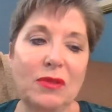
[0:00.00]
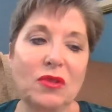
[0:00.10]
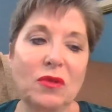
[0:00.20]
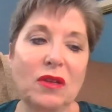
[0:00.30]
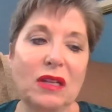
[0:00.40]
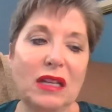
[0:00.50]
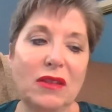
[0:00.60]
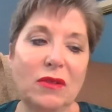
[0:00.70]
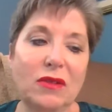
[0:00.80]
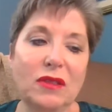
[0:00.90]
majority,
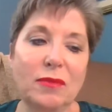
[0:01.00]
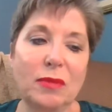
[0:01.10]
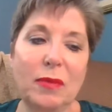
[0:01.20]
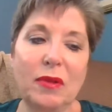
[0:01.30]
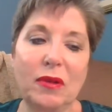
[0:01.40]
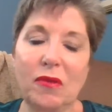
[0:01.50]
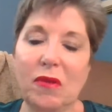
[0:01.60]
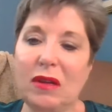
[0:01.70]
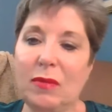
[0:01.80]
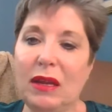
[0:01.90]
those people are
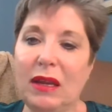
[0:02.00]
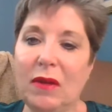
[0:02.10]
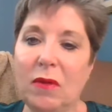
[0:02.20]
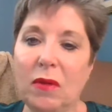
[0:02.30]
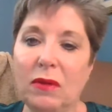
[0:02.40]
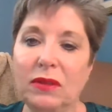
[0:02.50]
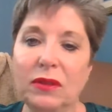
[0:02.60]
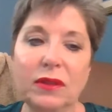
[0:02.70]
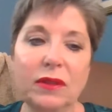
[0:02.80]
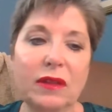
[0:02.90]
going to be
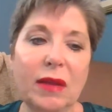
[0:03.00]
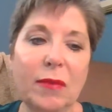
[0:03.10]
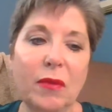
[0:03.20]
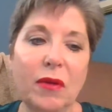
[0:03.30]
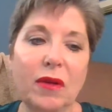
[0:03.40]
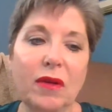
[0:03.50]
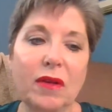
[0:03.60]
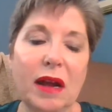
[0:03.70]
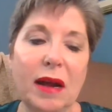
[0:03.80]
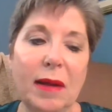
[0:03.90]
older and
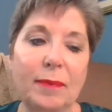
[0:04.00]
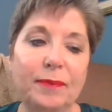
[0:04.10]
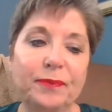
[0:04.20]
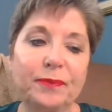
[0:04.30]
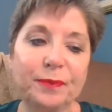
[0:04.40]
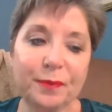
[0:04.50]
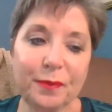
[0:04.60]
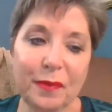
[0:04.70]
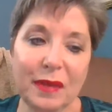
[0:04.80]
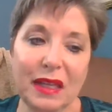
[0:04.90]
more
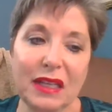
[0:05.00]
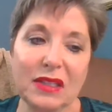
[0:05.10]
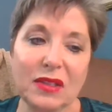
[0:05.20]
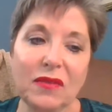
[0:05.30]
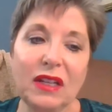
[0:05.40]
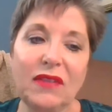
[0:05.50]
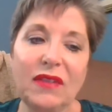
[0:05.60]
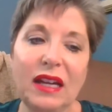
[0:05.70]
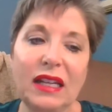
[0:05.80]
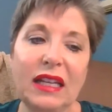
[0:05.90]

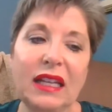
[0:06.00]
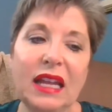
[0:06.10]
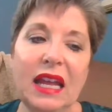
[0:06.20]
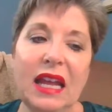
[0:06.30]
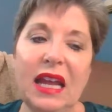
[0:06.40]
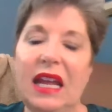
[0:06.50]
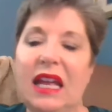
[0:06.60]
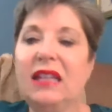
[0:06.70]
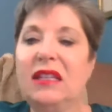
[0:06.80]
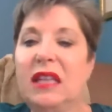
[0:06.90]
conservative on it,
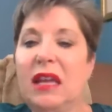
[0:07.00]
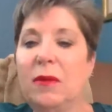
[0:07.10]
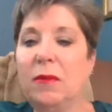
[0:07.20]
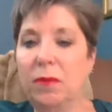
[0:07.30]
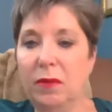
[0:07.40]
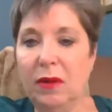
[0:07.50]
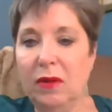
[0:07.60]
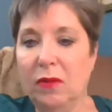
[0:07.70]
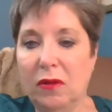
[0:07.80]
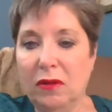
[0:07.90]
and they
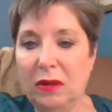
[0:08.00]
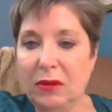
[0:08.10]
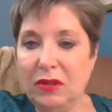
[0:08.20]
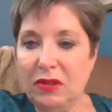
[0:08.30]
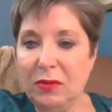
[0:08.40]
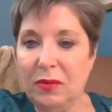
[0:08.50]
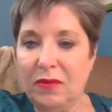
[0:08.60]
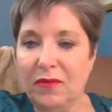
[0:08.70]
will only wish to